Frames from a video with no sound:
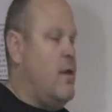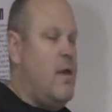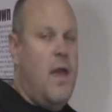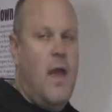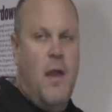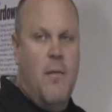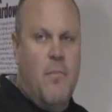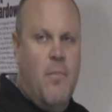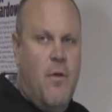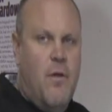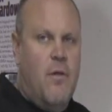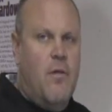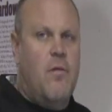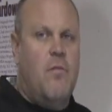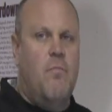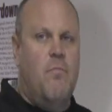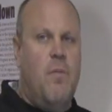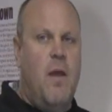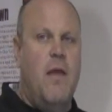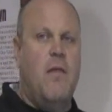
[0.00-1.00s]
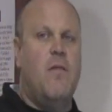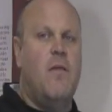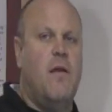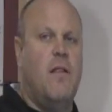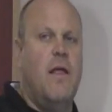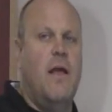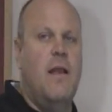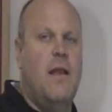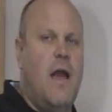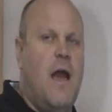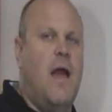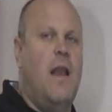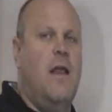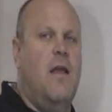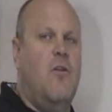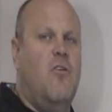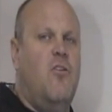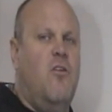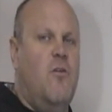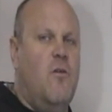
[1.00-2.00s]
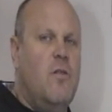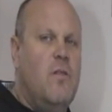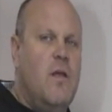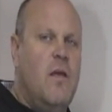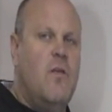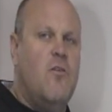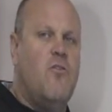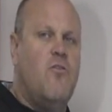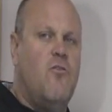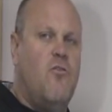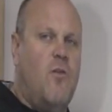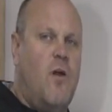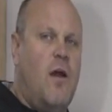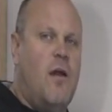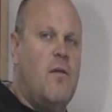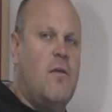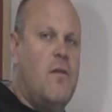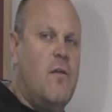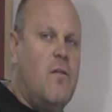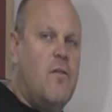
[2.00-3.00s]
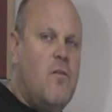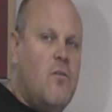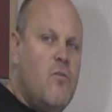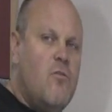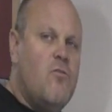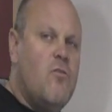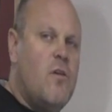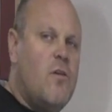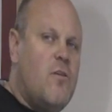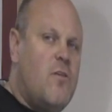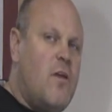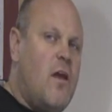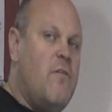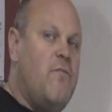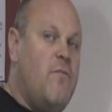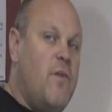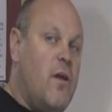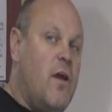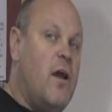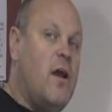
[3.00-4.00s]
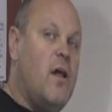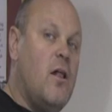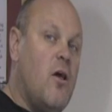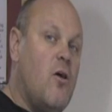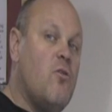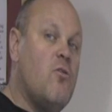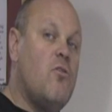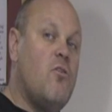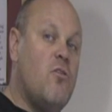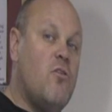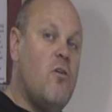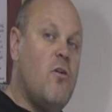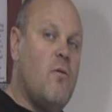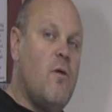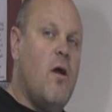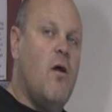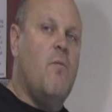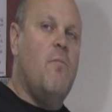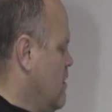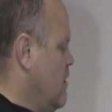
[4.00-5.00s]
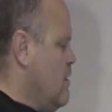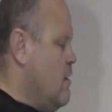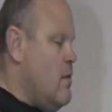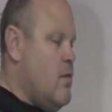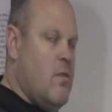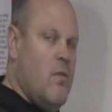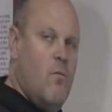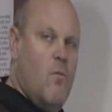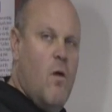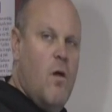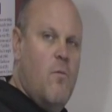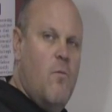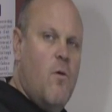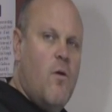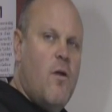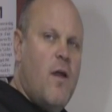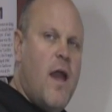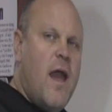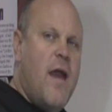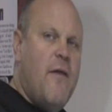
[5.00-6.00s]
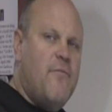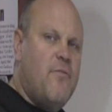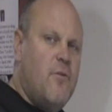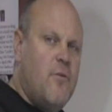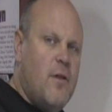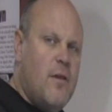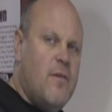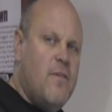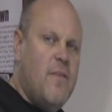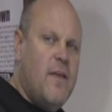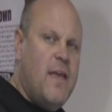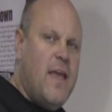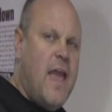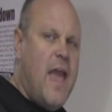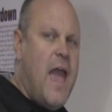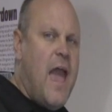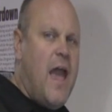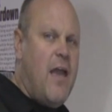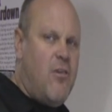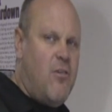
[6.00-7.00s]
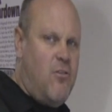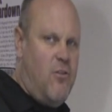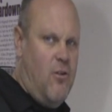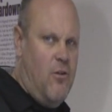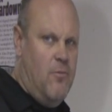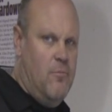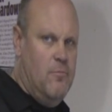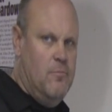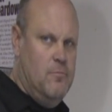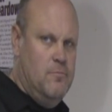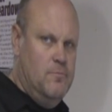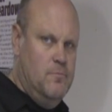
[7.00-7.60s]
Camber is basically a non-issue in these trucks. It's usually set very close to zero. The one we're after is the caster.